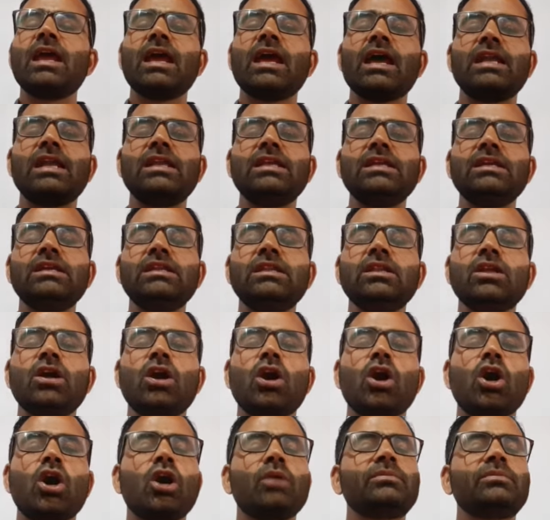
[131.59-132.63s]
allele
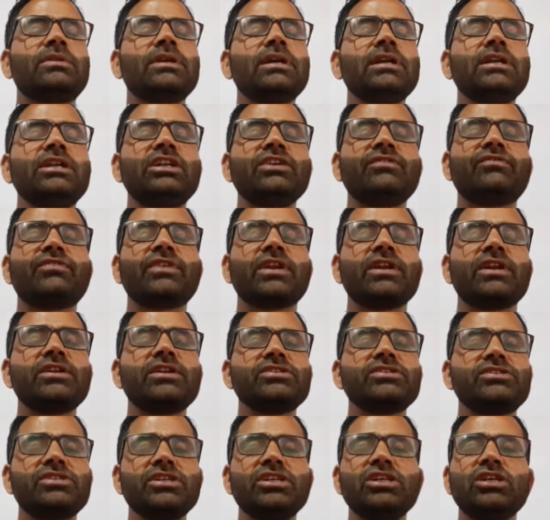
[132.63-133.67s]
of the
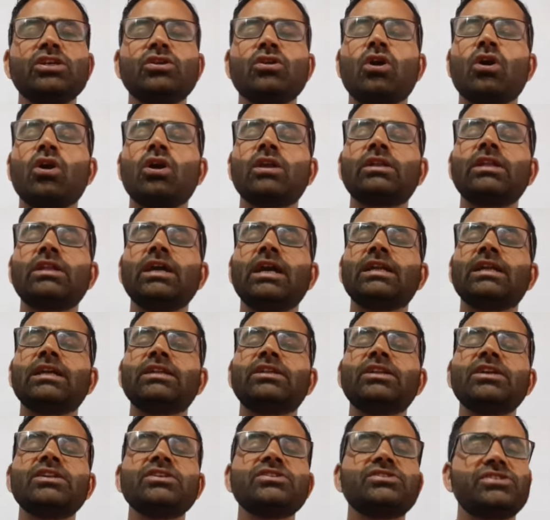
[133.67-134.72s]
different gene or the
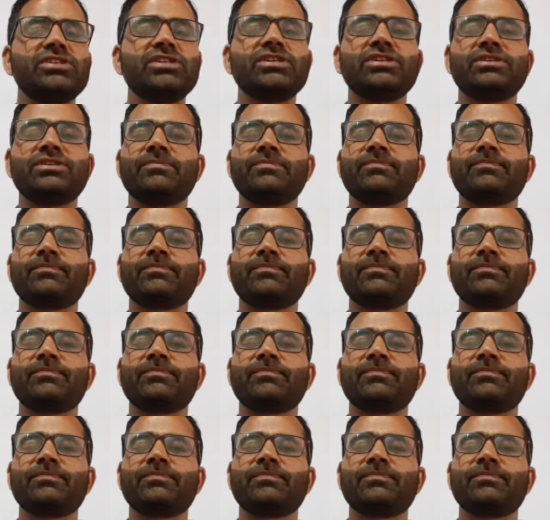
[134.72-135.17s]
another gene.